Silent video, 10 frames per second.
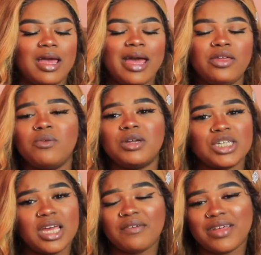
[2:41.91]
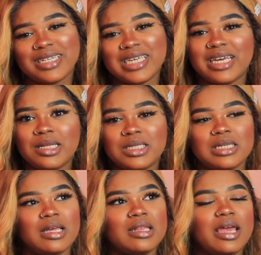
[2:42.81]
At UMich they have tents,
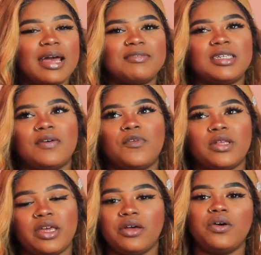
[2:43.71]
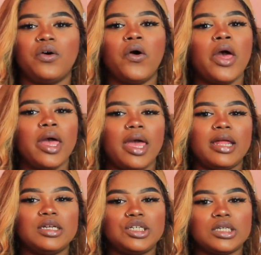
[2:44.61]
and they have stuff on the hill,
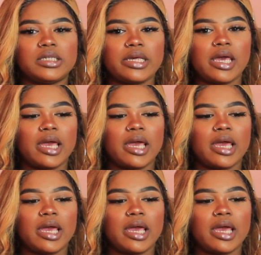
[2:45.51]
and it's just